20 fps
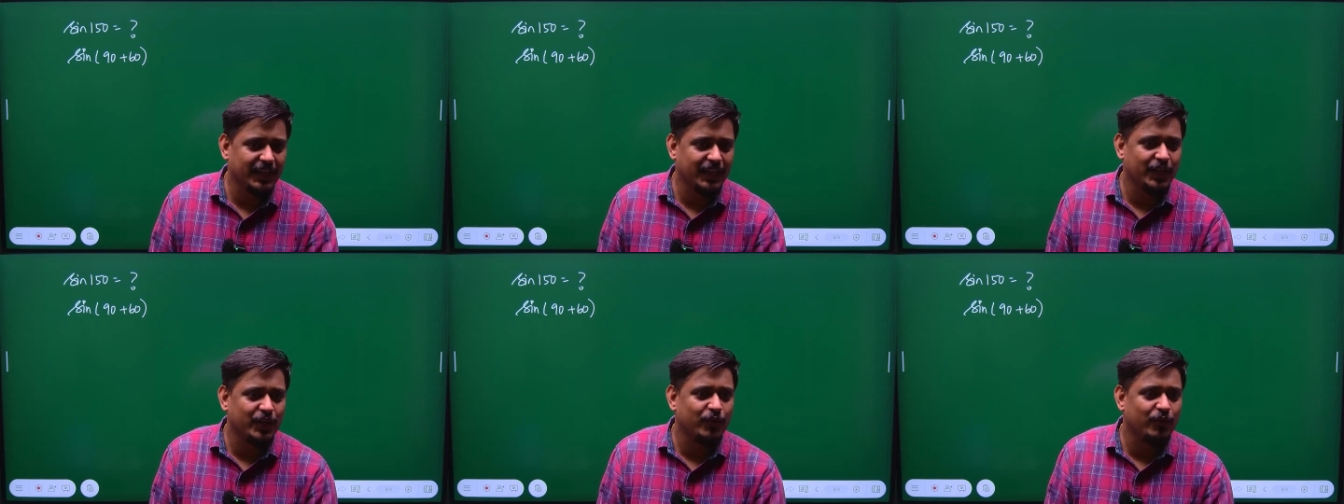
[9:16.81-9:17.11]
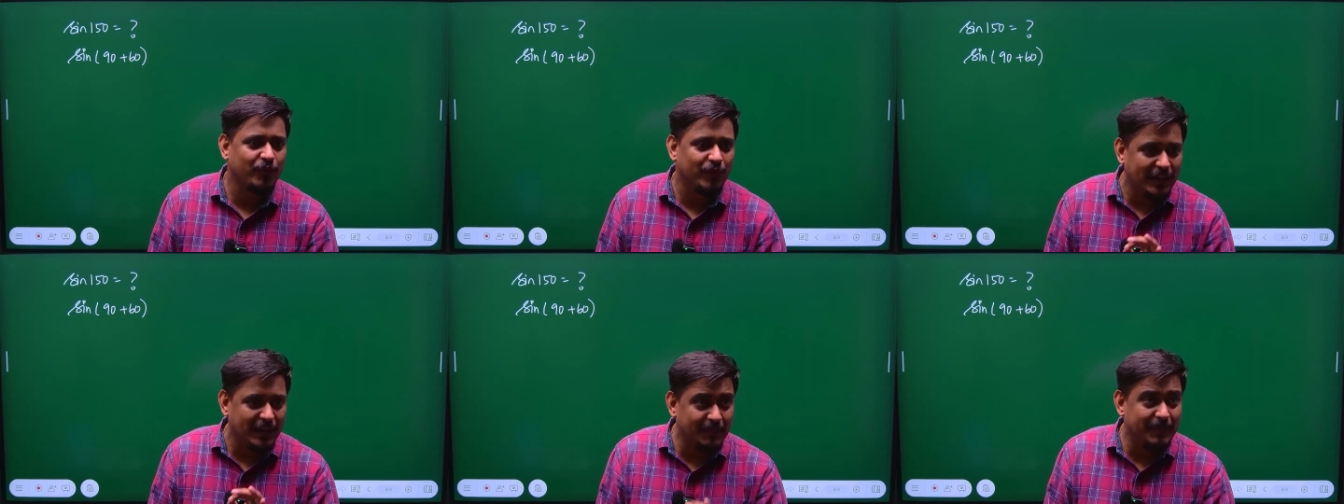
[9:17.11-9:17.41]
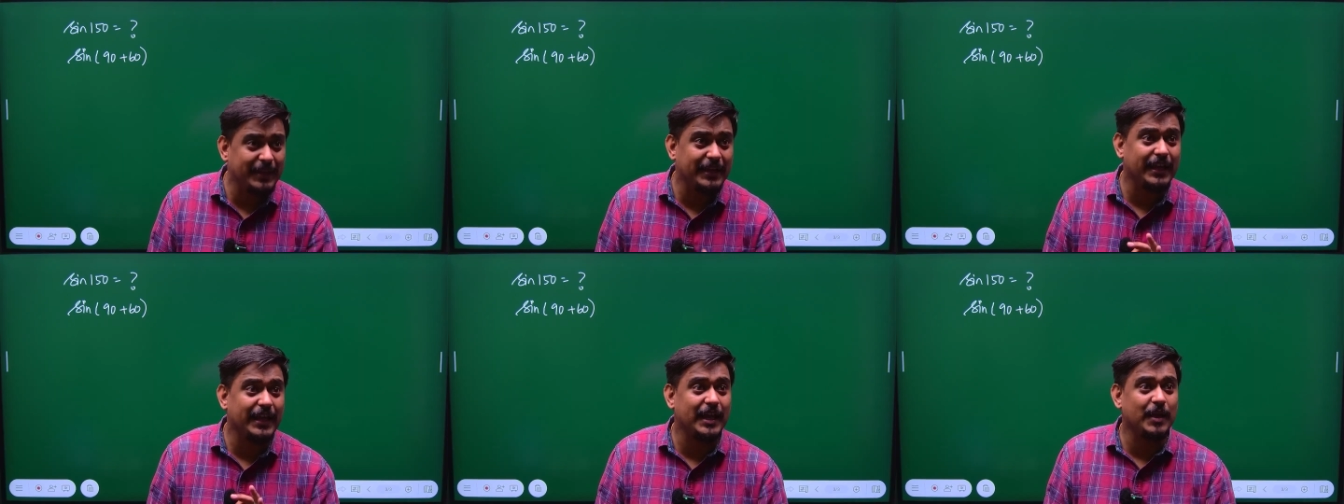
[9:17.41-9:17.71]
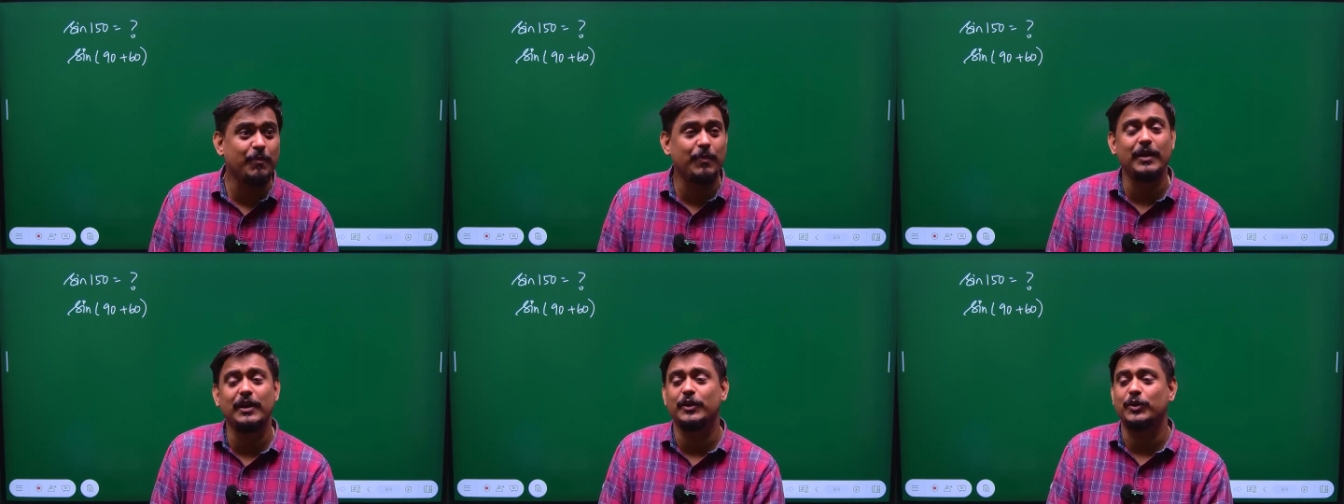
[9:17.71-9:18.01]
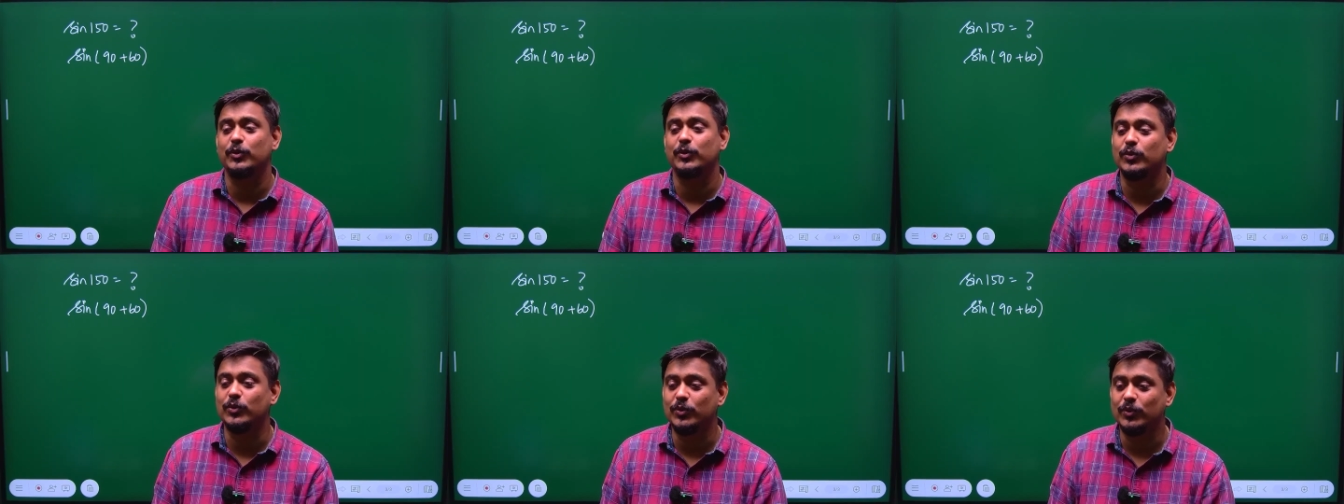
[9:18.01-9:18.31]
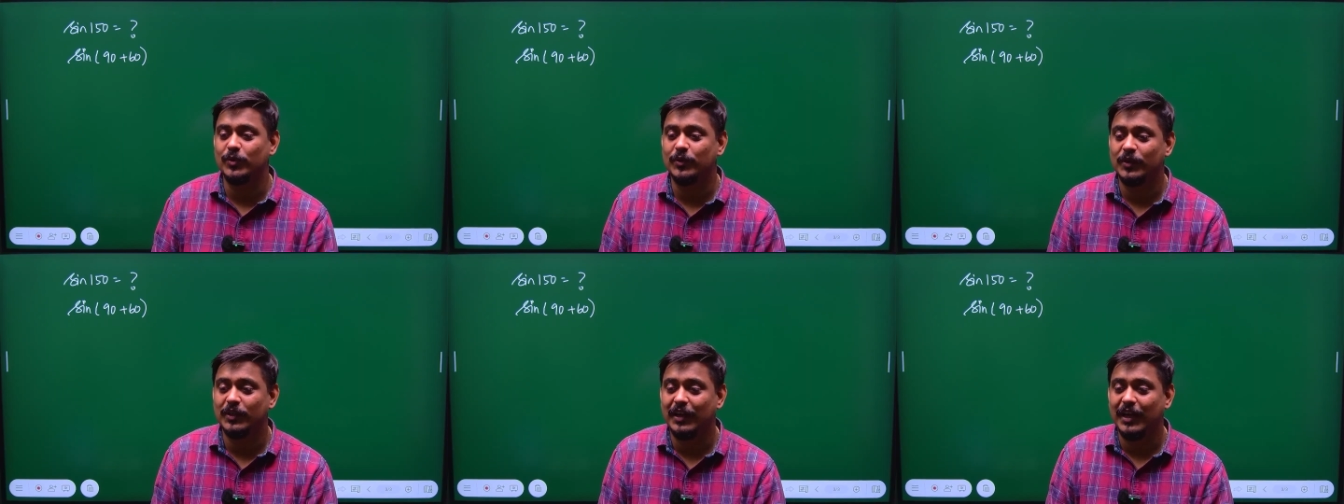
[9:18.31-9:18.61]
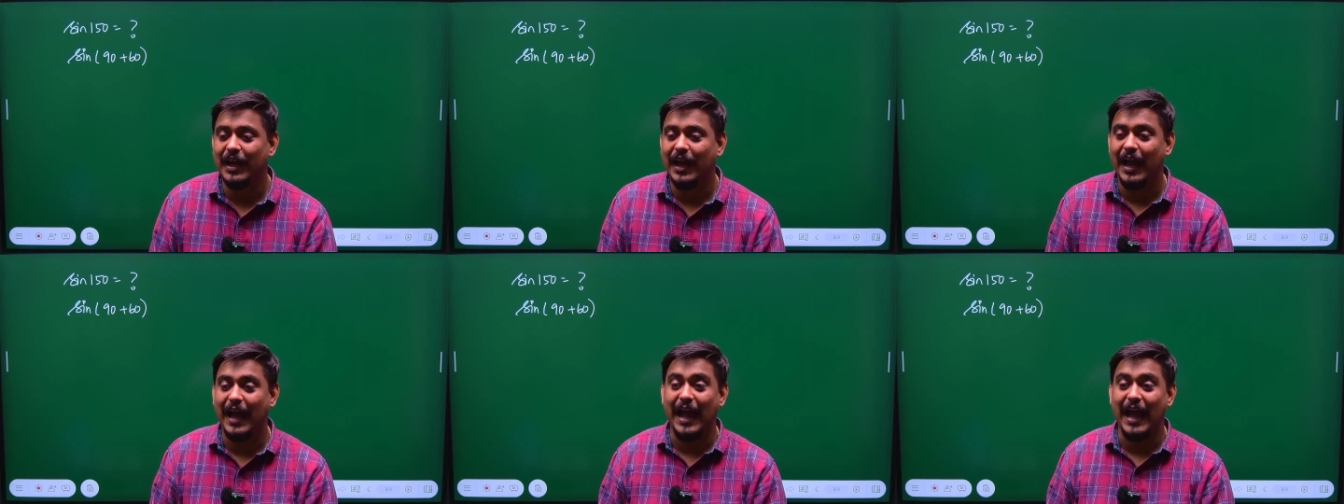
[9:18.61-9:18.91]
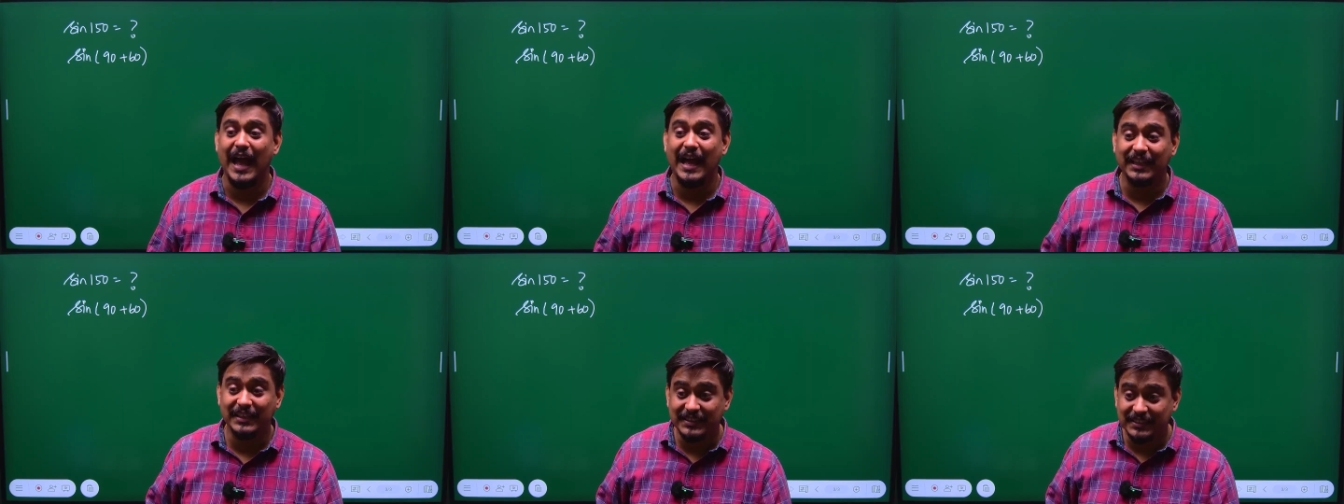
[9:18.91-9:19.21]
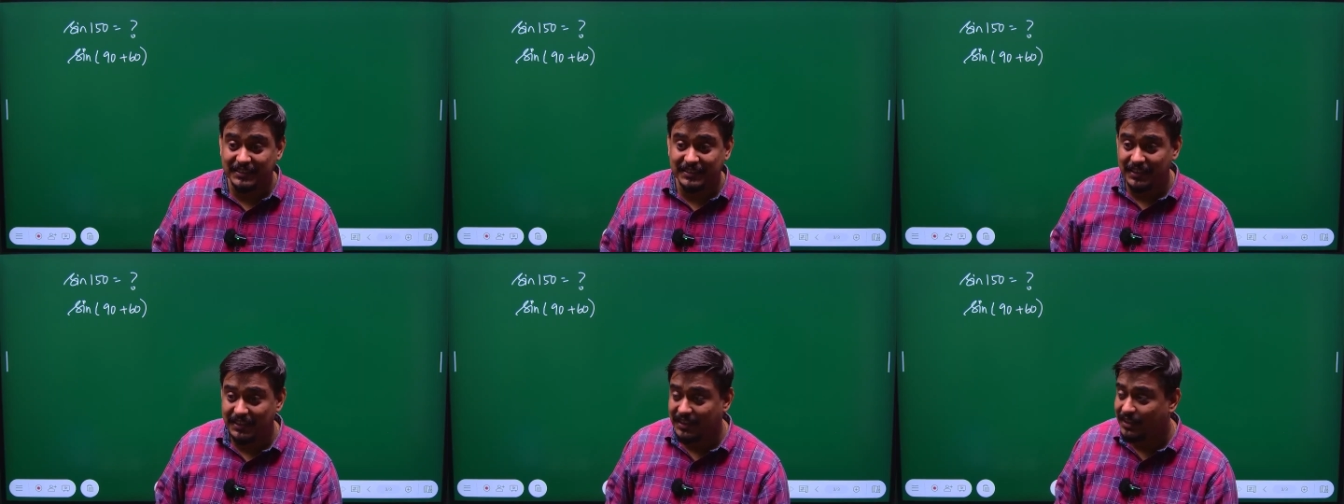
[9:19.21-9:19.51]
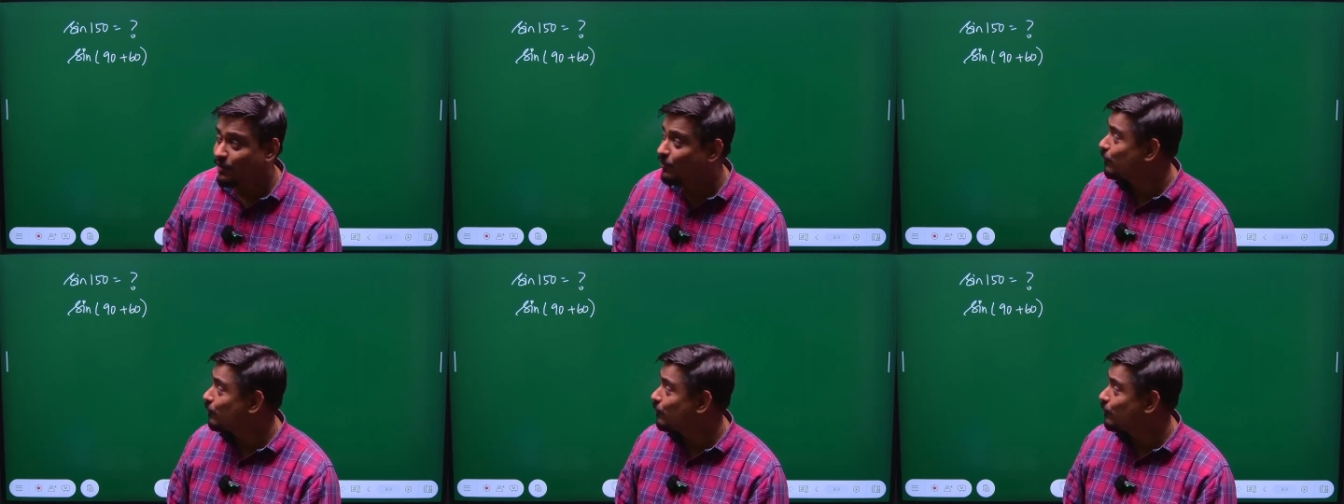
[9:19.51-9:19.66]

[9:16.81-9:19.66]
will be able to answer